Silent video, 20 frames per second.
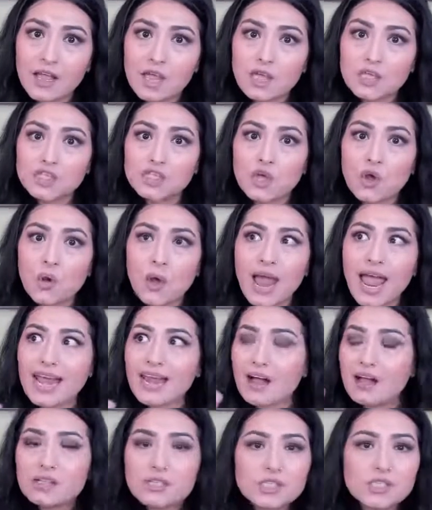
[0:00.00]
So, and
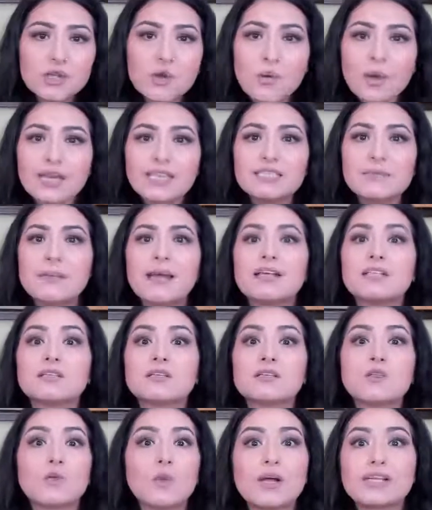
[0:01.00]
also it depends
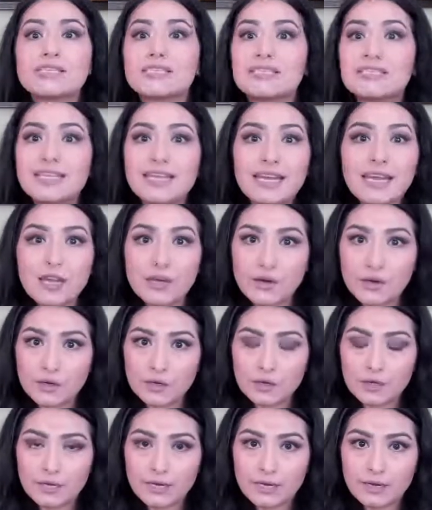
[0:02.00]
on what city
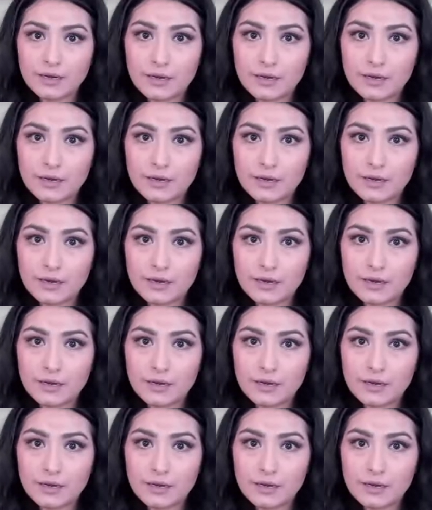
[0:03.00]
you're